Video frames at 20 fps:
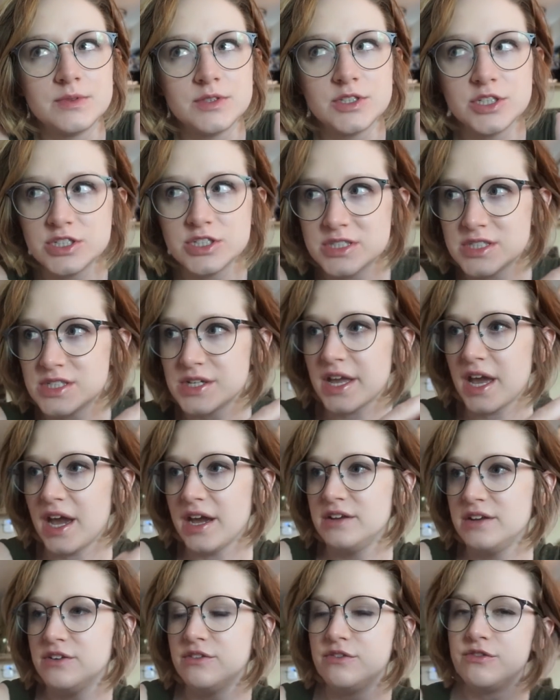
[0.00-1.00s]
just to
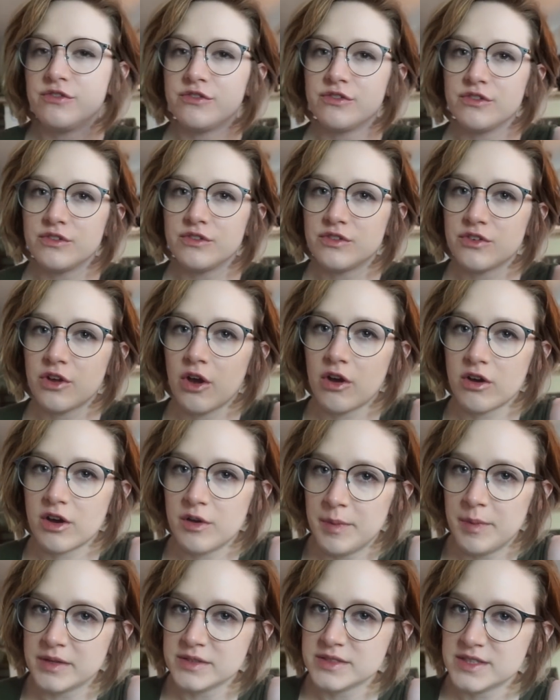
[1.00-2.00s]
kind of talk
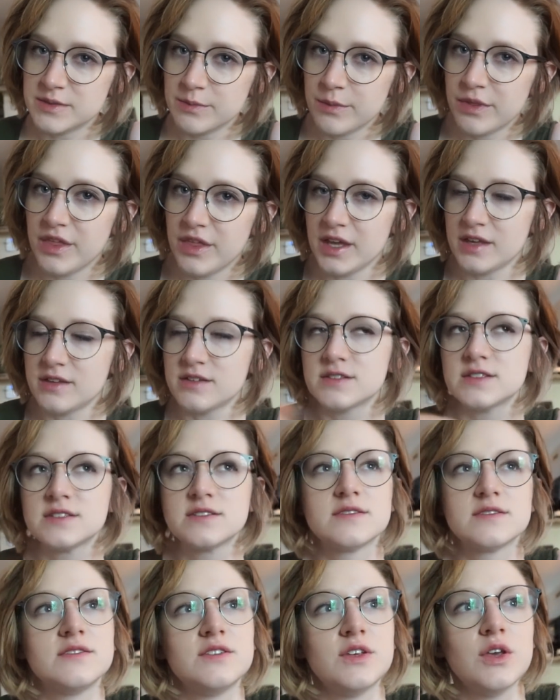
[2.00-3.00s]
about some
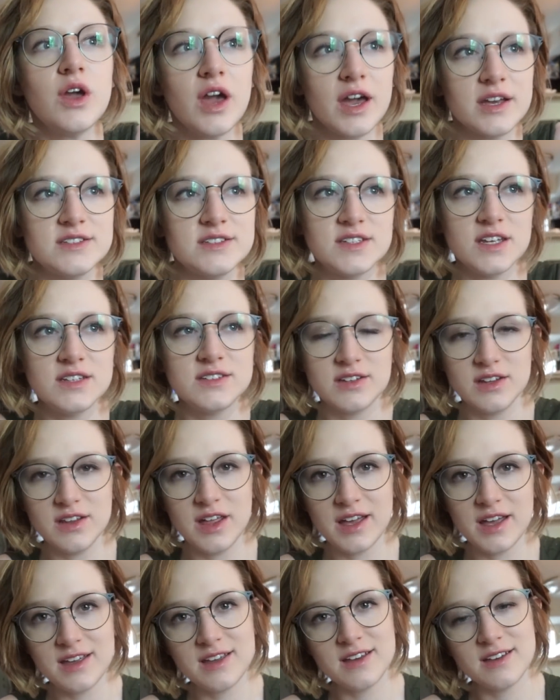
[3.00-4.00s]
things. You guys tend to
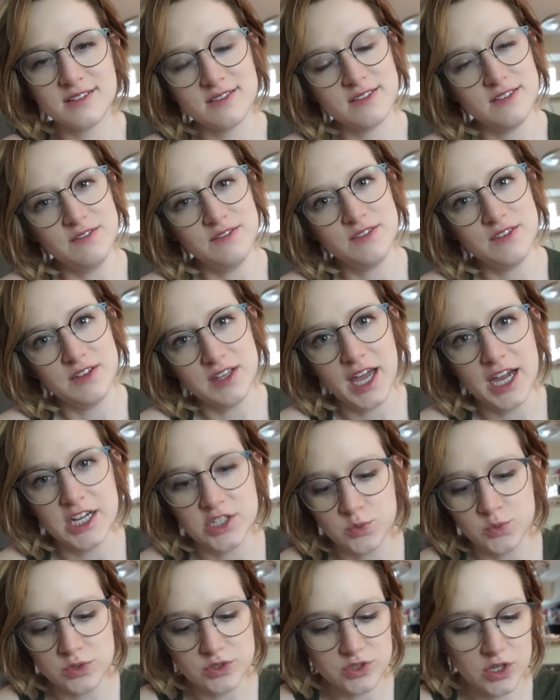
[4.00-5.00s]
like
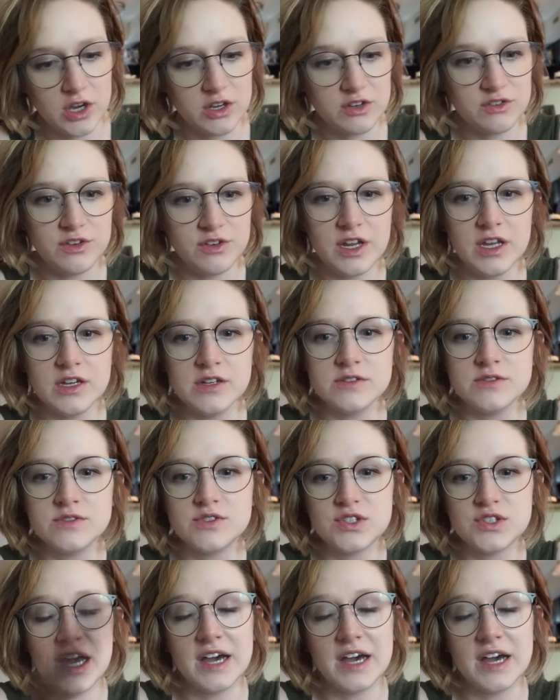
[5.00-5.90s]
casual talk videos.